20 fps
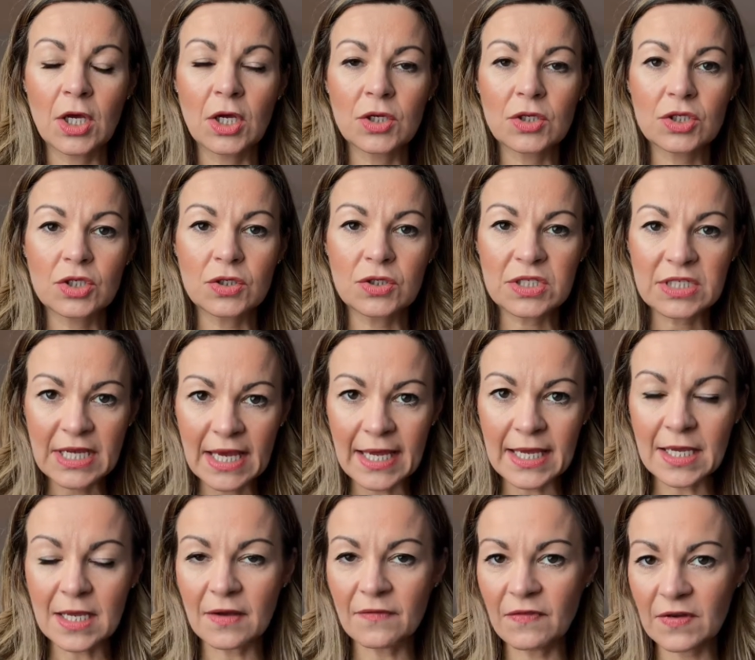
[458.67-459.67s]
to
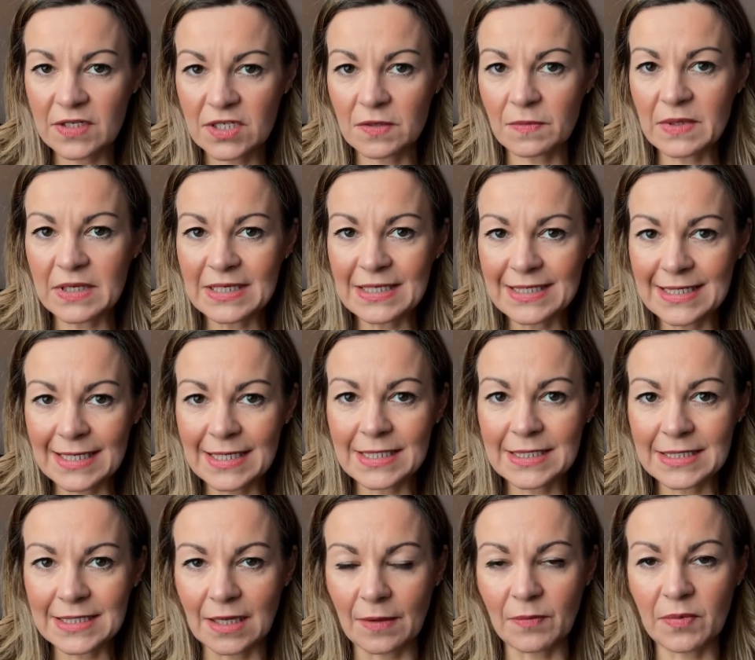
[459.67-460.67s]
take a vitamin D
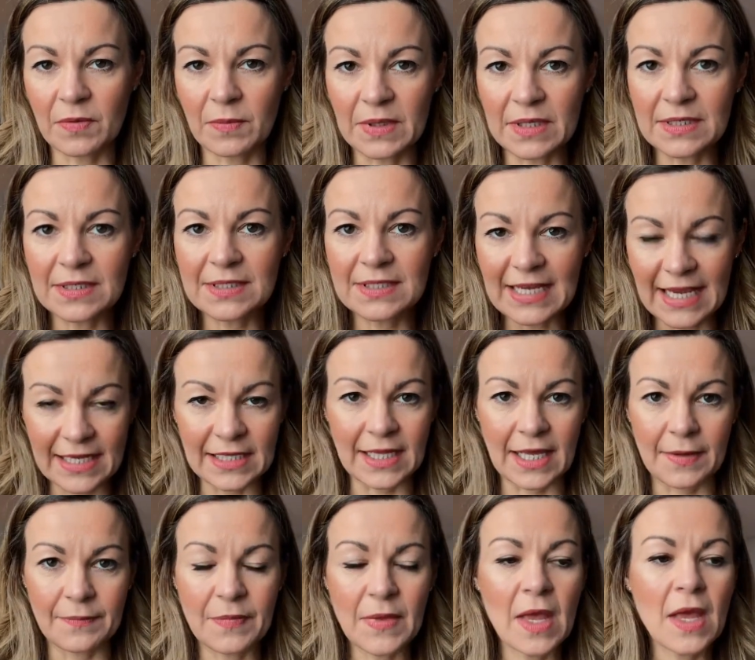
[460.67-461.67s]
supplement
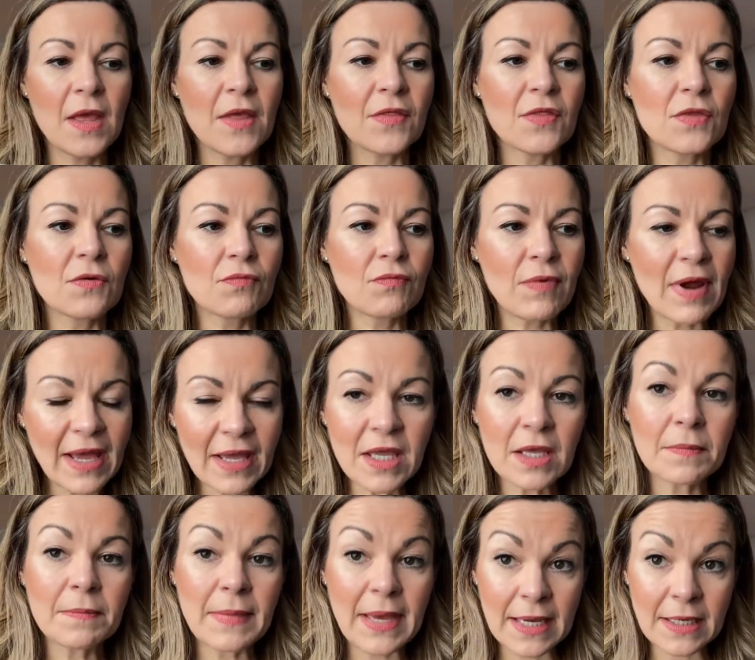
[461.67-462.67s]
daily. The
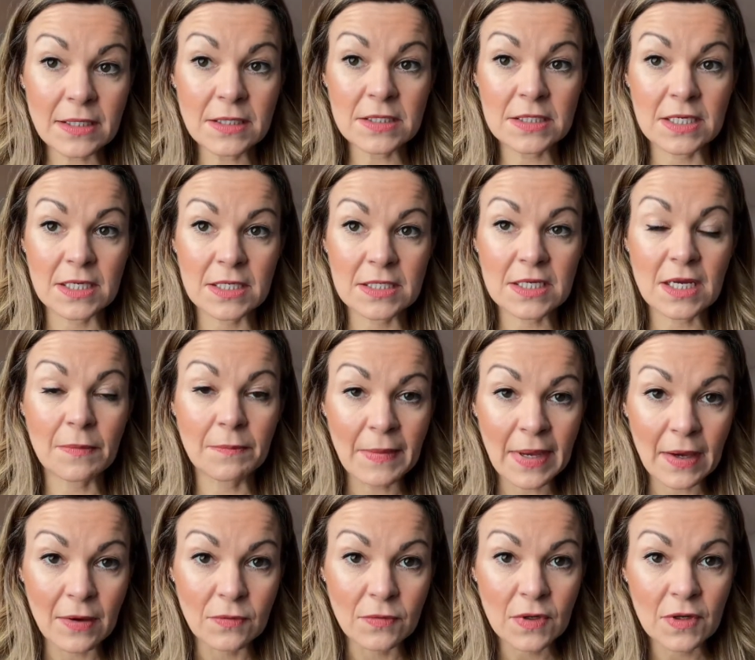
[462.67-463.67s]
recommended
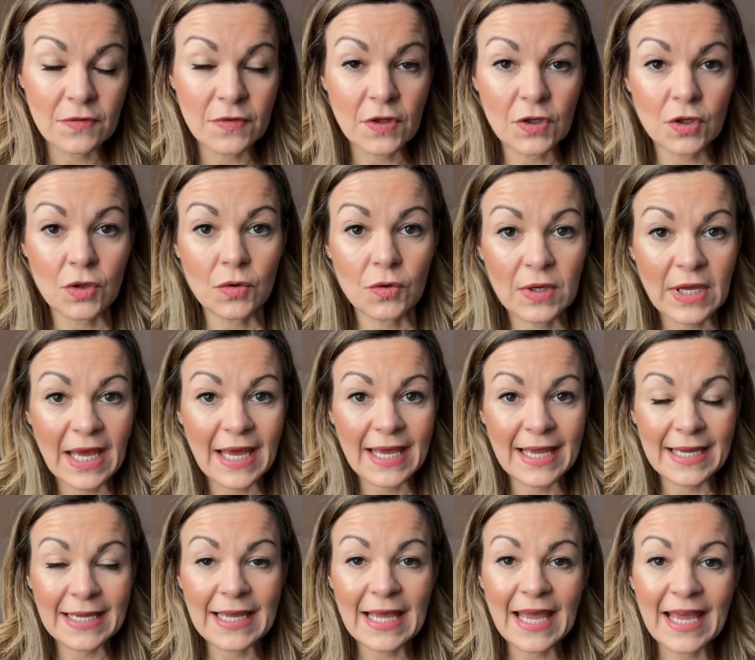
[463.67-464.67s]
amount in the
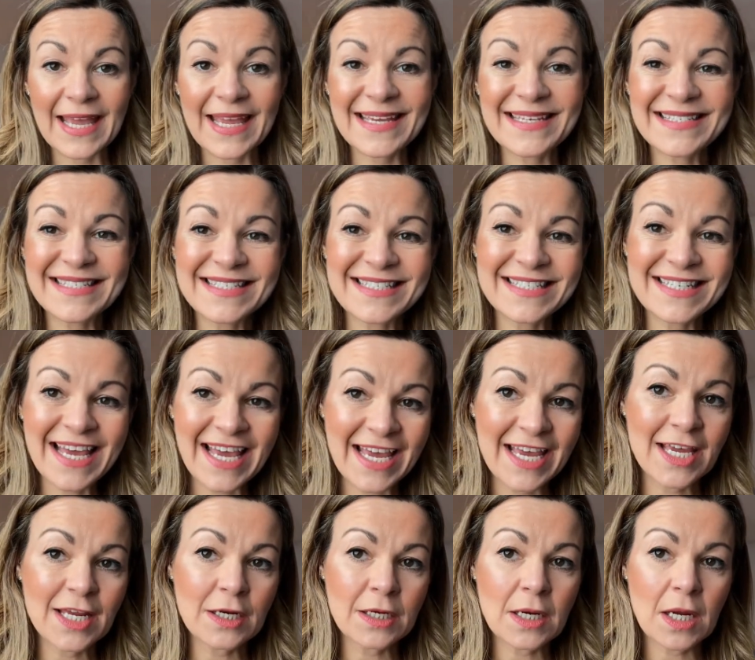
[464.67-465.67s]
UK is
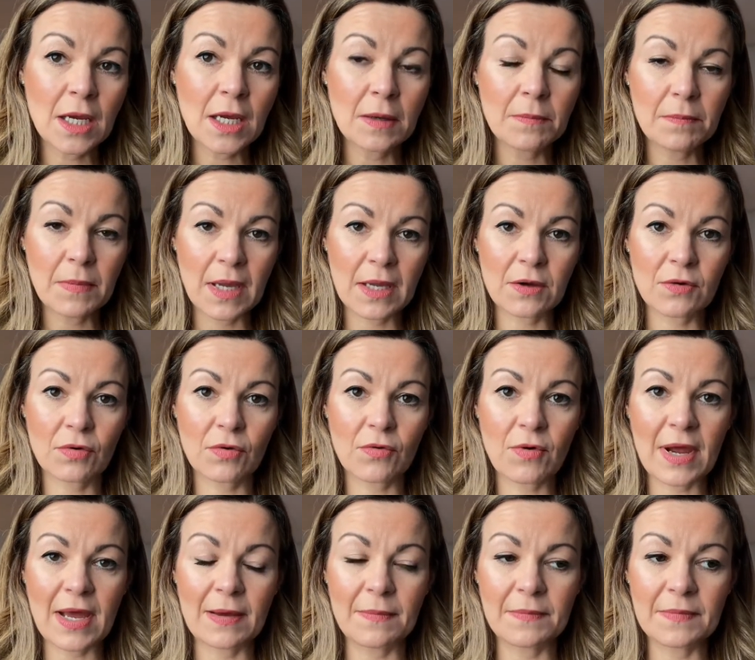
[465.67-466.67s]
10
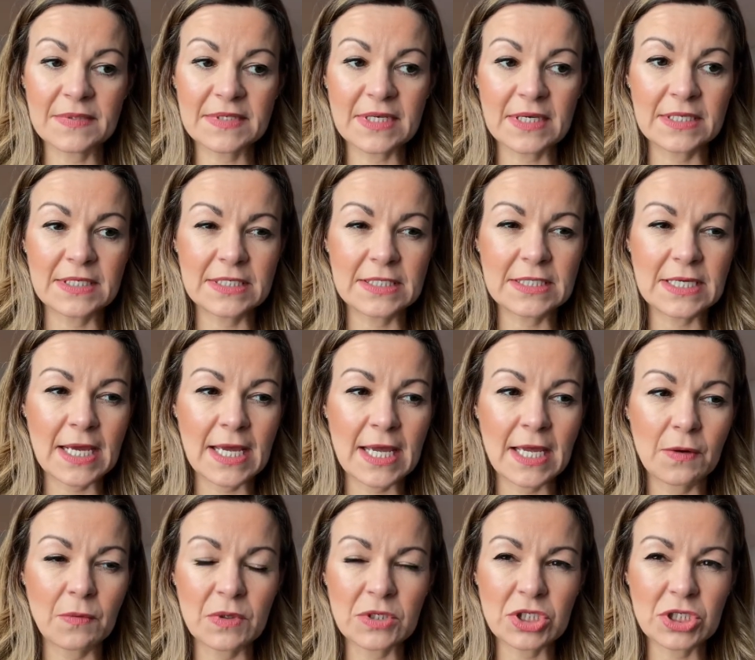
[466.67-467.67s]
micrograms a
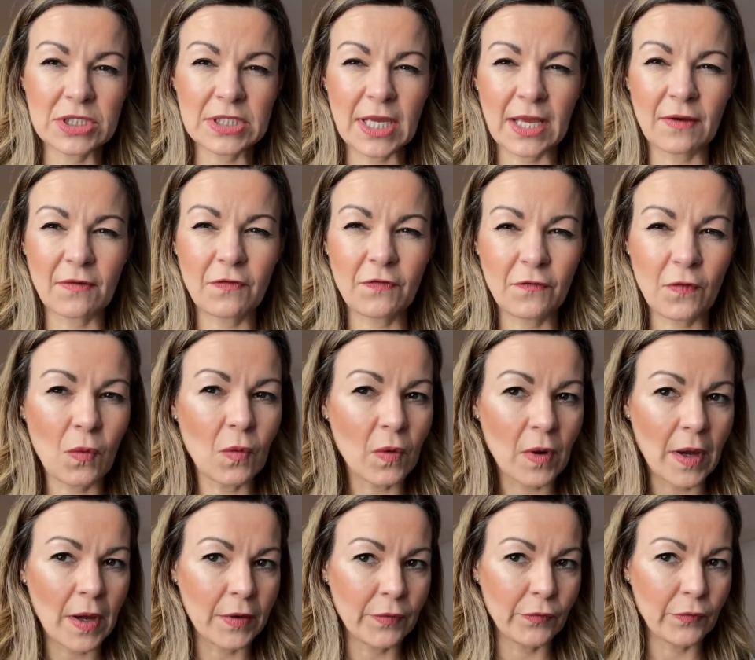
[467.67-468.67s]
day, which is like
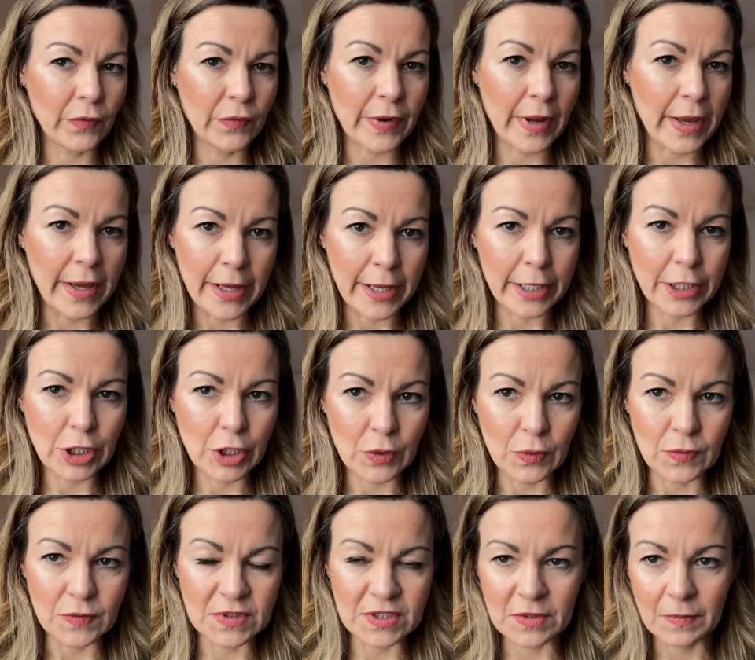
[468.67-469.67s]
400
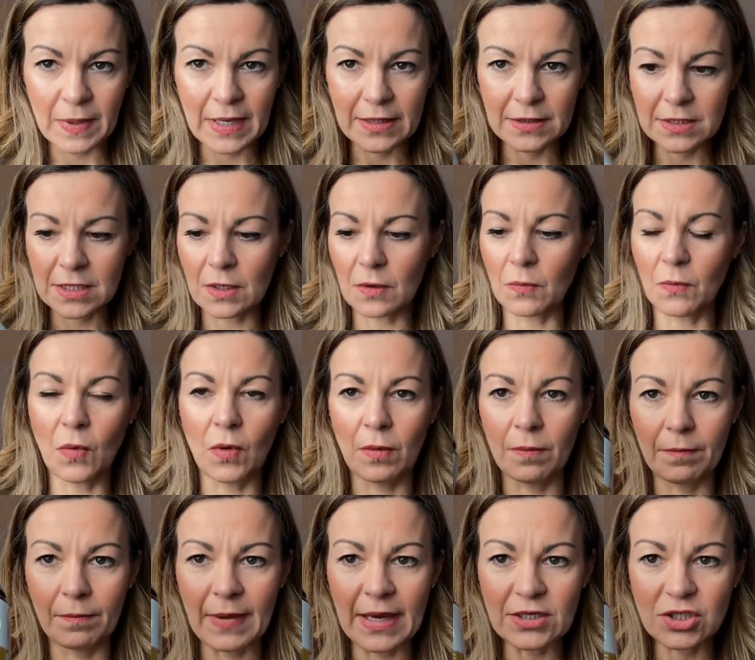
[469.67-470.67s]
IUs, depending on
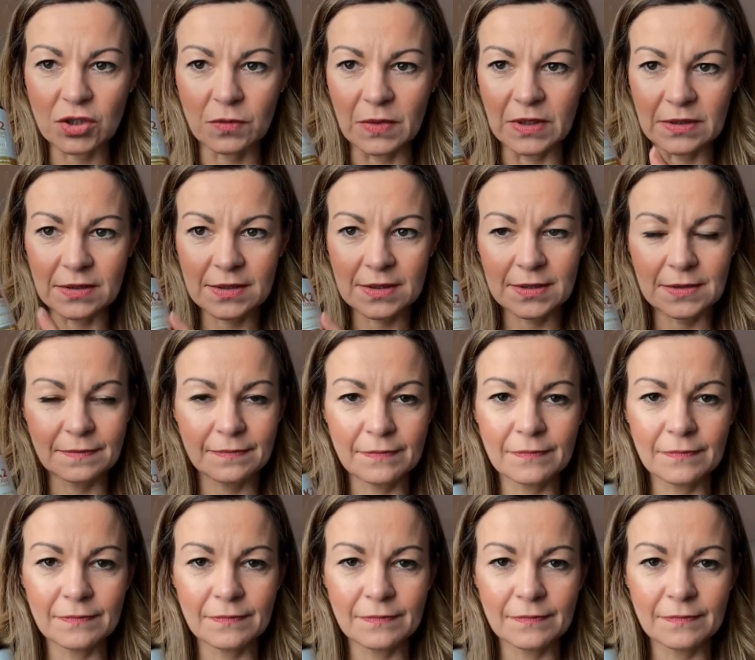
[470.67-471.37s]
what measurements